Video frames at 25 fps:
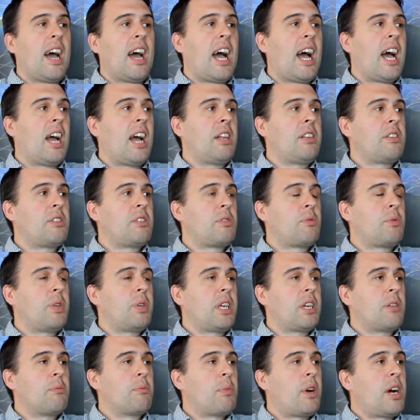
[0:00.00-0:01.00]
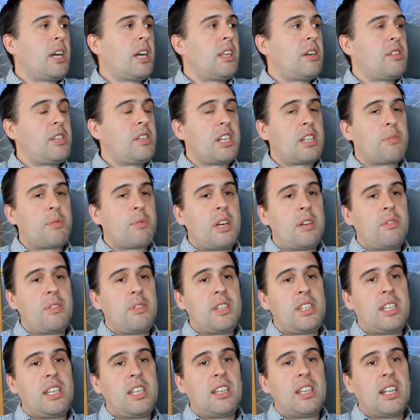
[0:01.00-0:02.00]
and we combine those
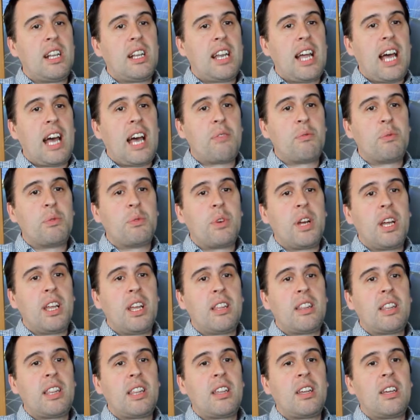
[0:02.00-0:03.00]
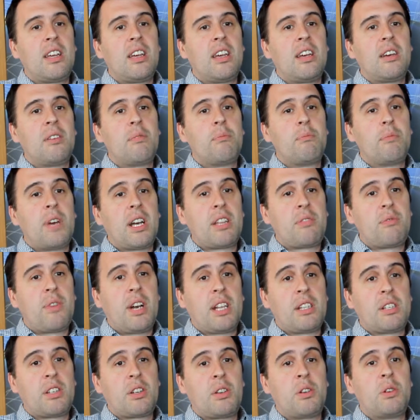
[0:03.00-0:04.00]
experiments in the lab with
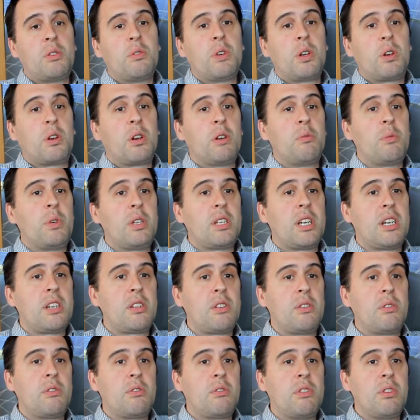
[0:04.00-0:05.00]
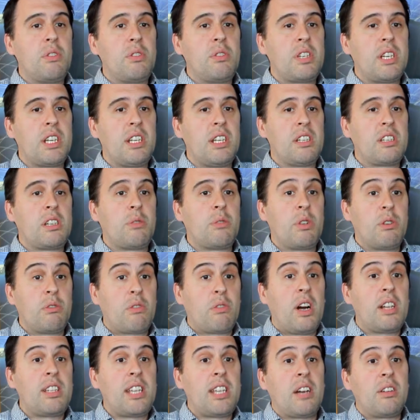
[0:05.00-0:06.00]
mathematical and computational routines. So we
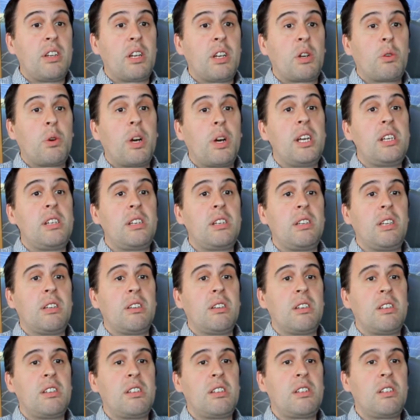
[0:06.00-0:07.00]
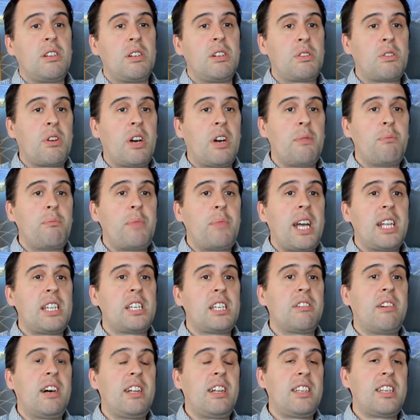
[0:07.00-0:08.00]
write down equations to try and
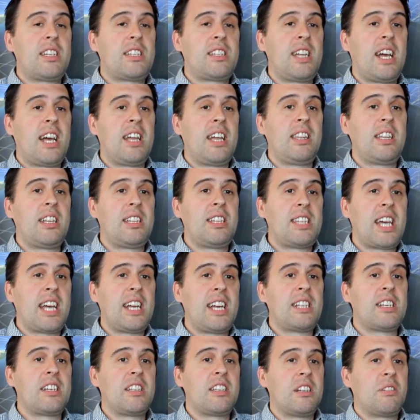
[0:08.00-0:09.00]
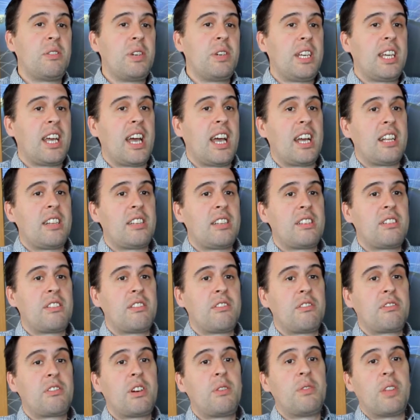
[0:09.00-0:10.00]
better understand the data that we get
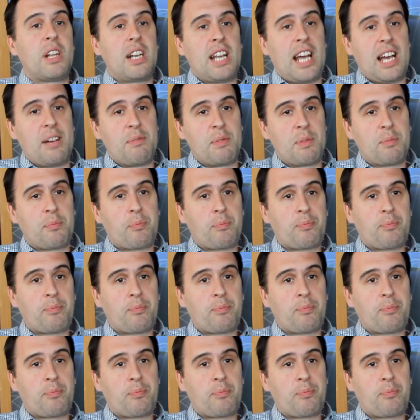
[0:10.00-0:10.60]
from the lab.